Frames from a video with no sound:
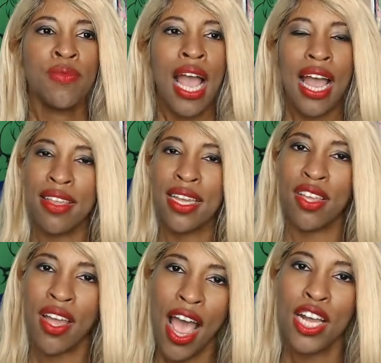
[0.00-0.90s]
I think the
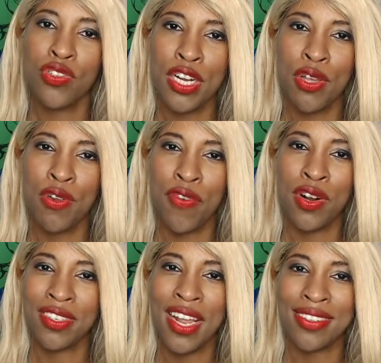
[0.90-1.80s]
Conjuring
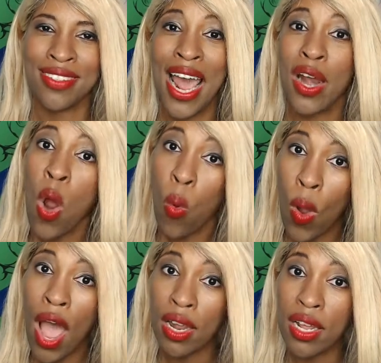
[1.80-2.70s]
Universe does that
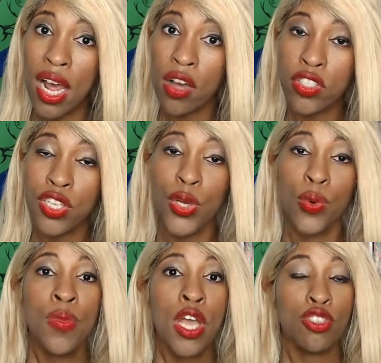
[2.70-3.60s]
well enough too.
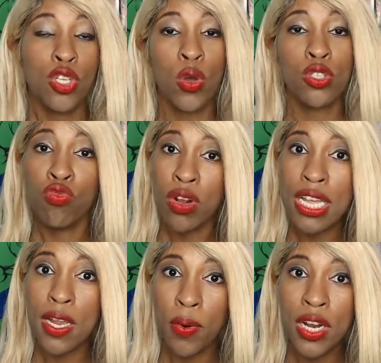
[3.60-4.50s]
So it's
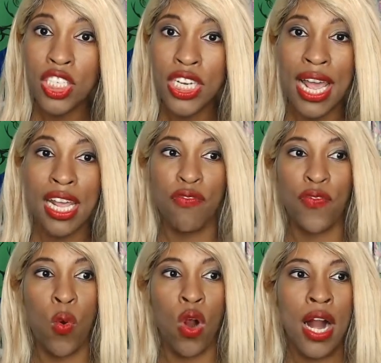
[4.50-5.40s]
really appreciated
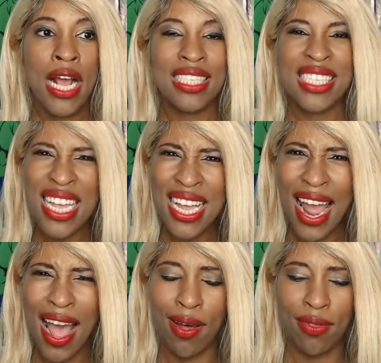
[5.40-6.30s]
for seeing
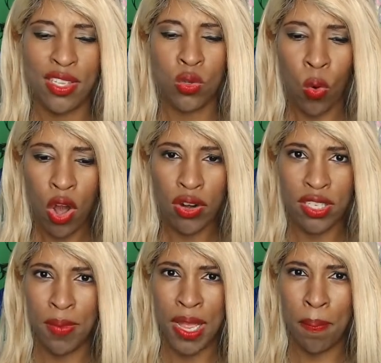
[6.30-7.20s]
how this world
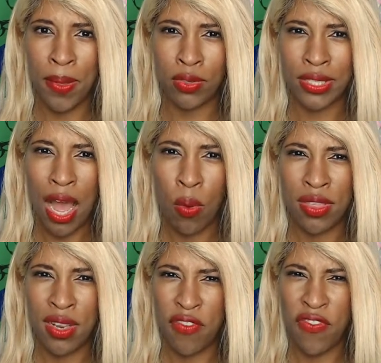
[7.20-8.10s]
is being built out with
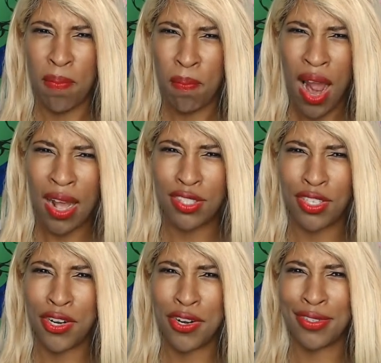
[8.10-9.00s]
the different
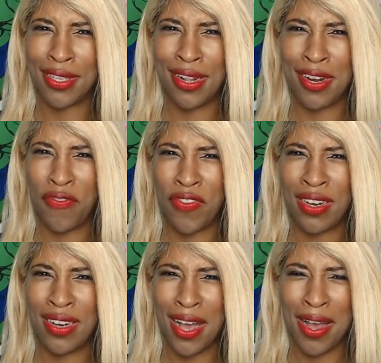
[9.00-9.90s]
monsters and the
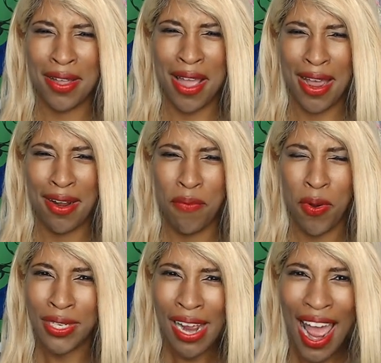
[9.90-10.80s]
different kind of
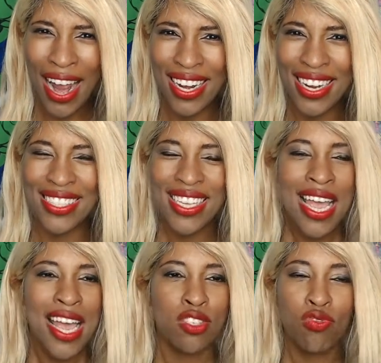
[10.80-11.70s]
protagonists.
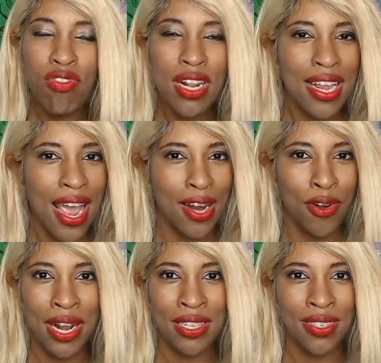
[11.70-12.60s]
It's really kind of
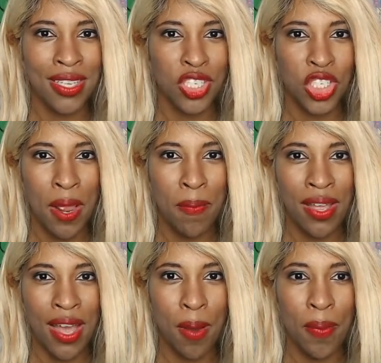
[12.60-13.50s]
great to see it
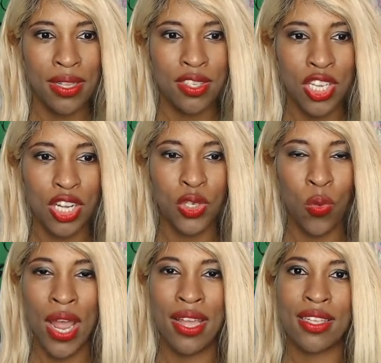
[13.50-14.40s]
shaping up in such a
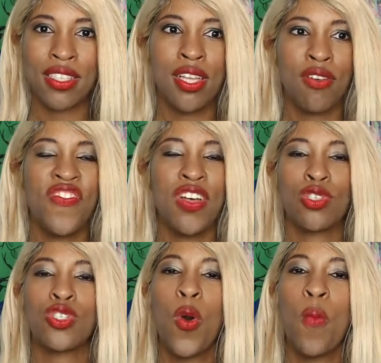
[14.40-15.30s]
way that feels
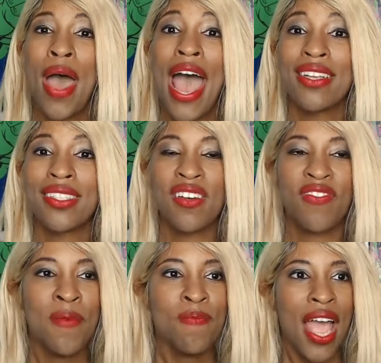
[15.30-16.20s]
so massive
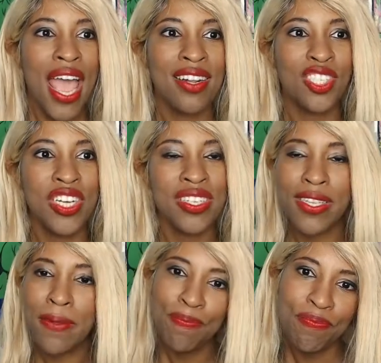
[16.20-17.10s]
and just,
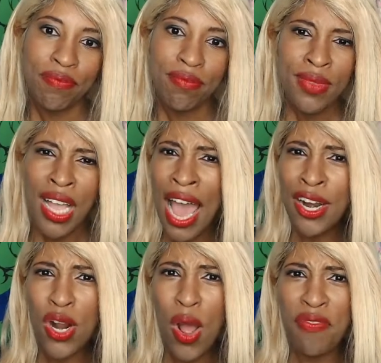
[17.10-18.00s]
I
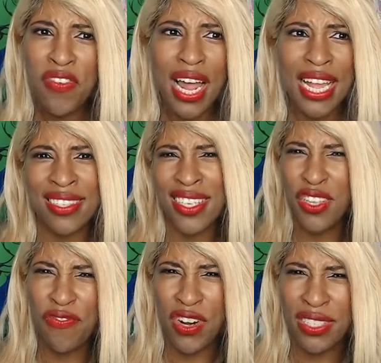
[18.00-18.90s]
don't know, I feel like, is this
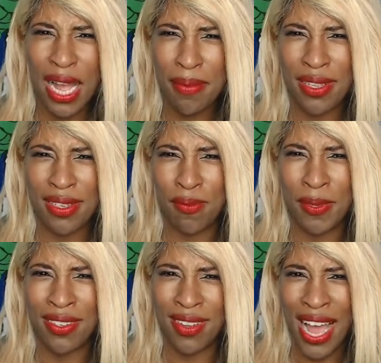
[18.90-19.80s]
the first time this
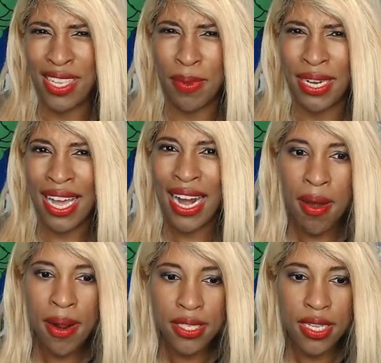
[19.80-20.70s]
has been done? And
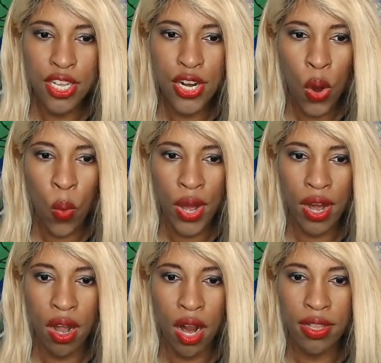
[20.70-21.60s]
not, you know,
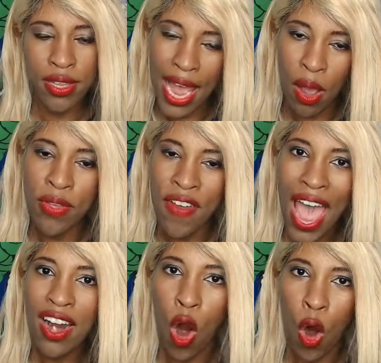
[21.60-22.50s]
where, yeah, we've
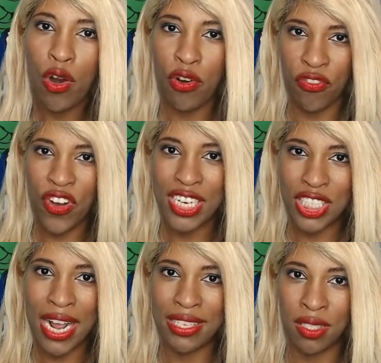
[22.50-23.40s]
had horror
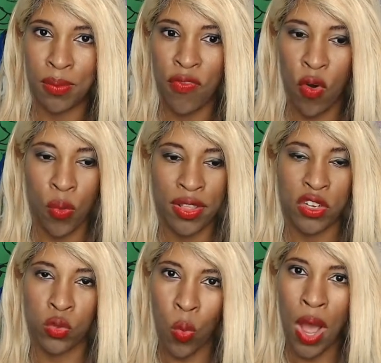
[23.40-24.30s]
franchises before where
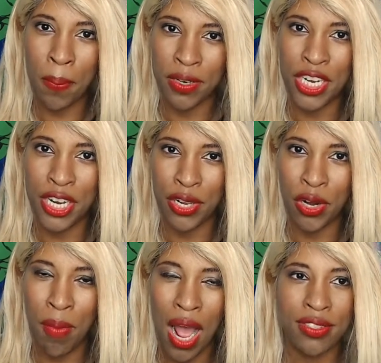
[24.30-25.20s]
there's one
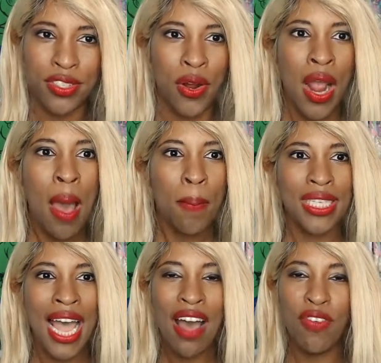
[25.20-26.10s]
particular monster, but
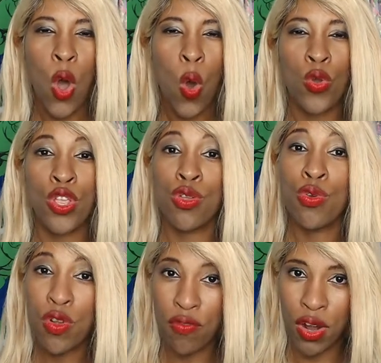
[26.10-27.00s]
to have a whole
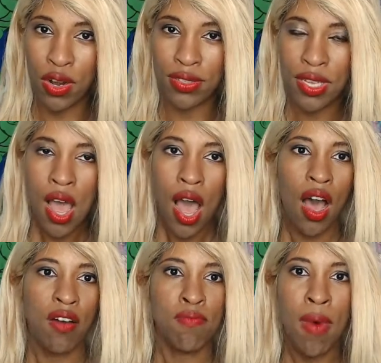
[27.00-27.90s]
universe
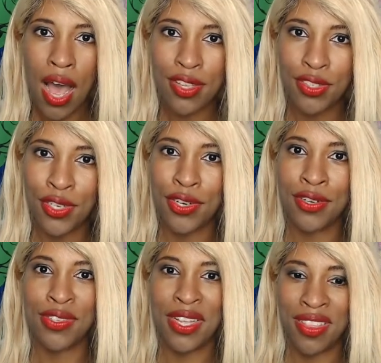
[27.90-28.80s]
of
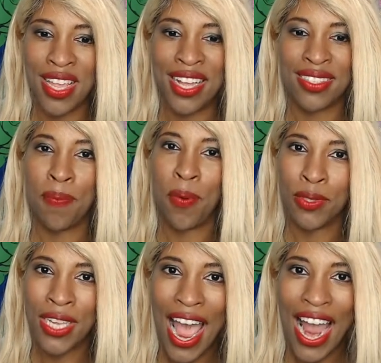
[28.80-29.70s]
monsters and things and
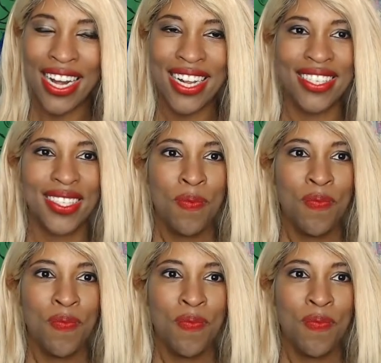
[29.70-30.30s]
protagonists